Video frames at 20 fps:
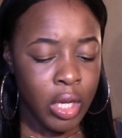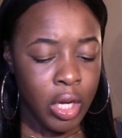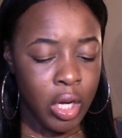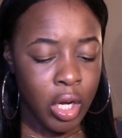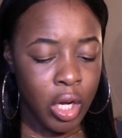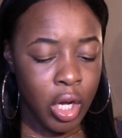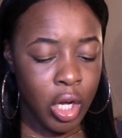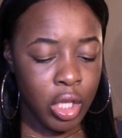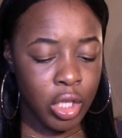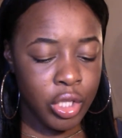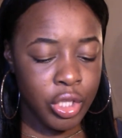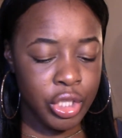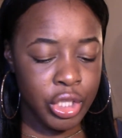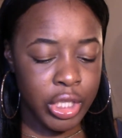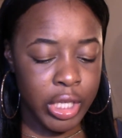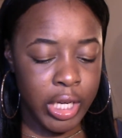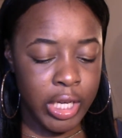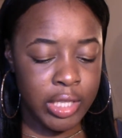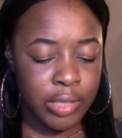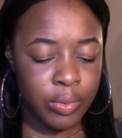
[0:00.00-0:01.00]
Color
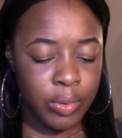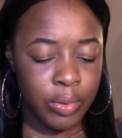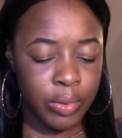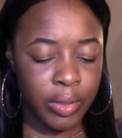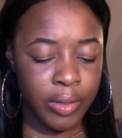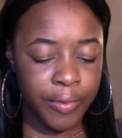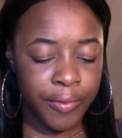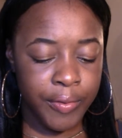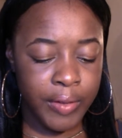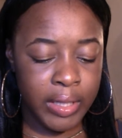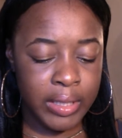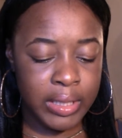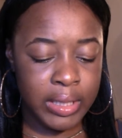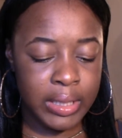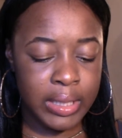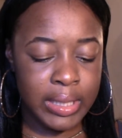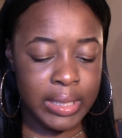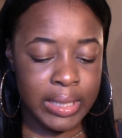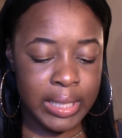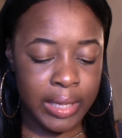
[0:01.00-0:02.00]
change won't affect
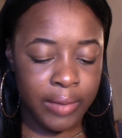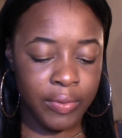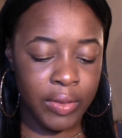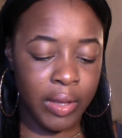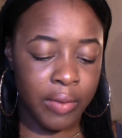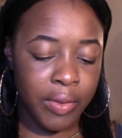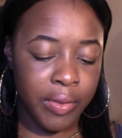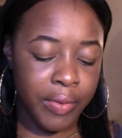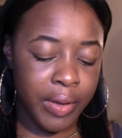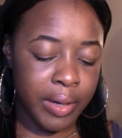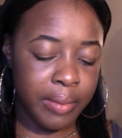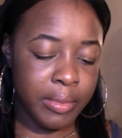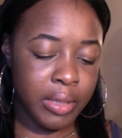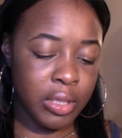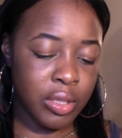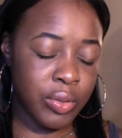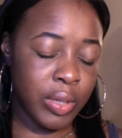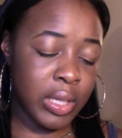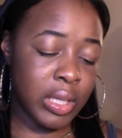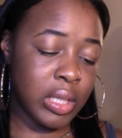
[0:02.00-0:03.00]
the safety of the vitamin.
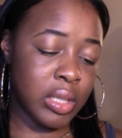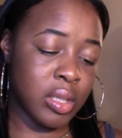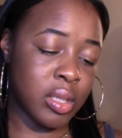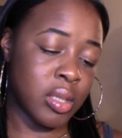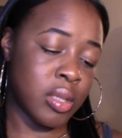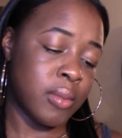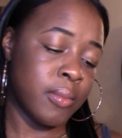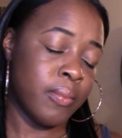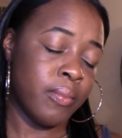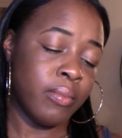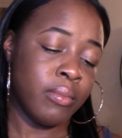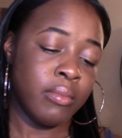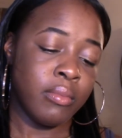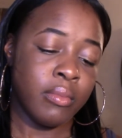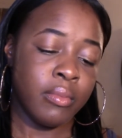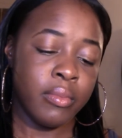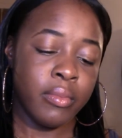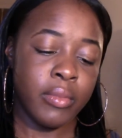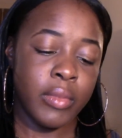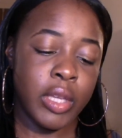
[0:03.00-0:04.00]
So I guess
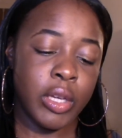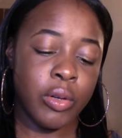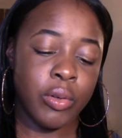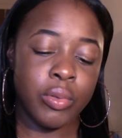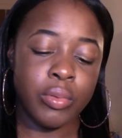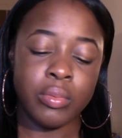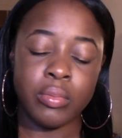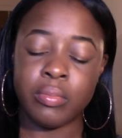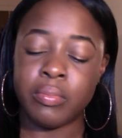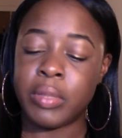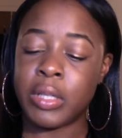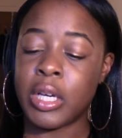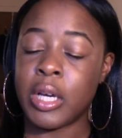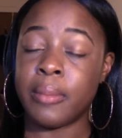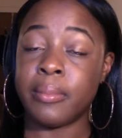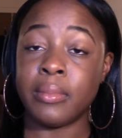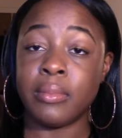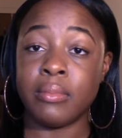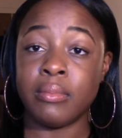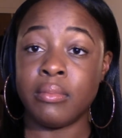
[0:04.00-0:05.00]
it will
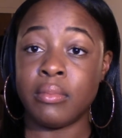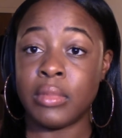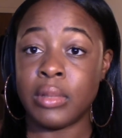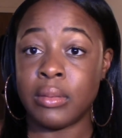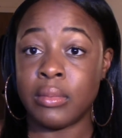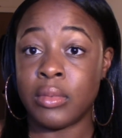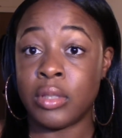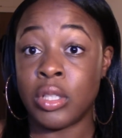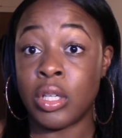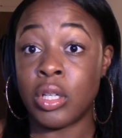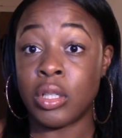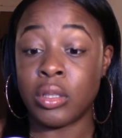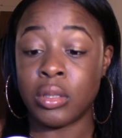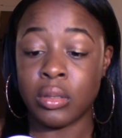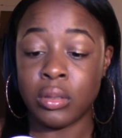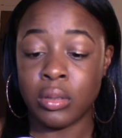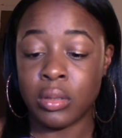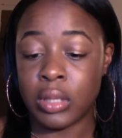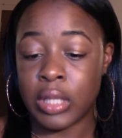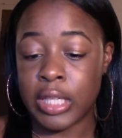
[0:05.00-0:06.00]
become dull,
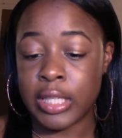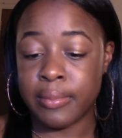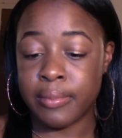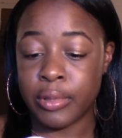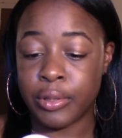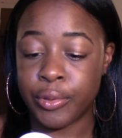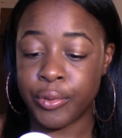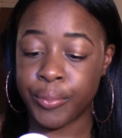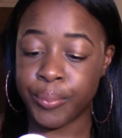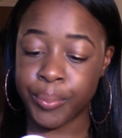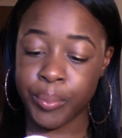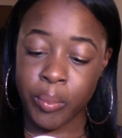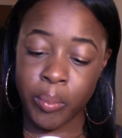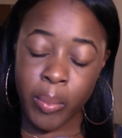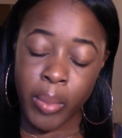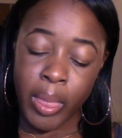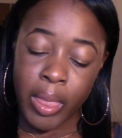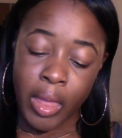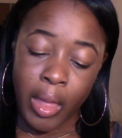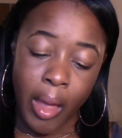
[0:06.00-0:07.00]
less blue.
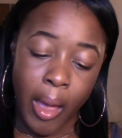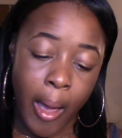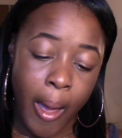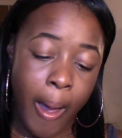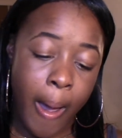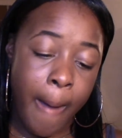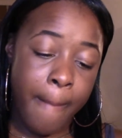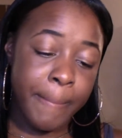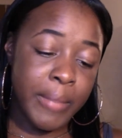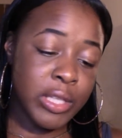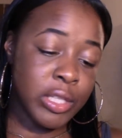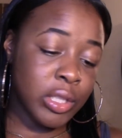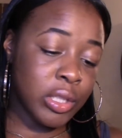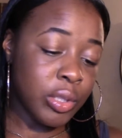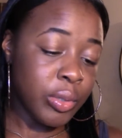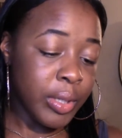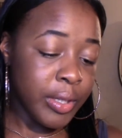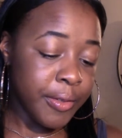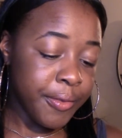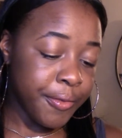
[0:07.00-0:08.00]
It's
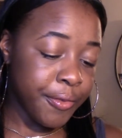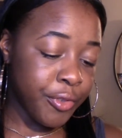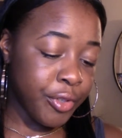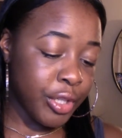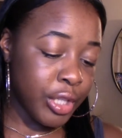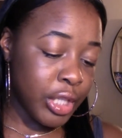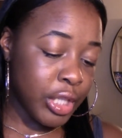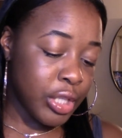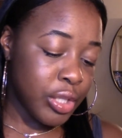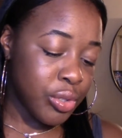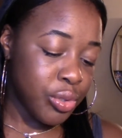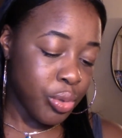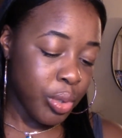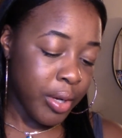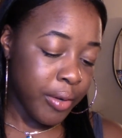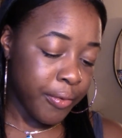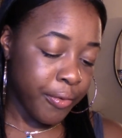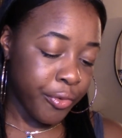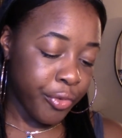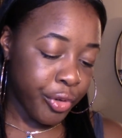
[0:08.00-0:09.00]
gluten-free,
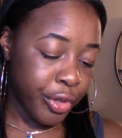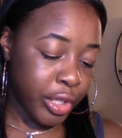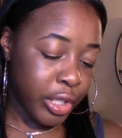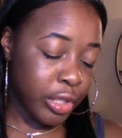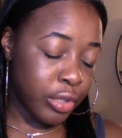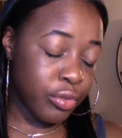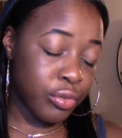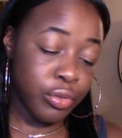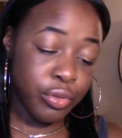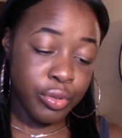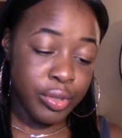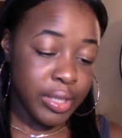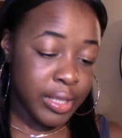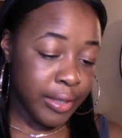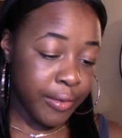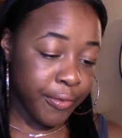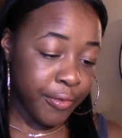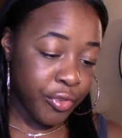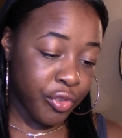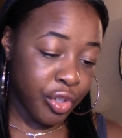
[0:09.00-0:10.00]
soy-free,
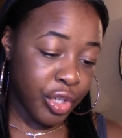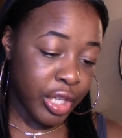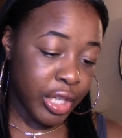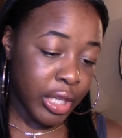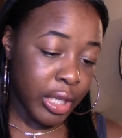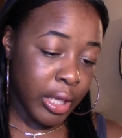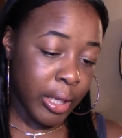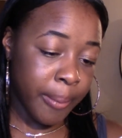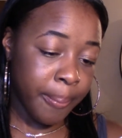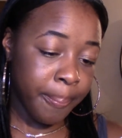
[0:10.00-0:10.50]
cruelty-free.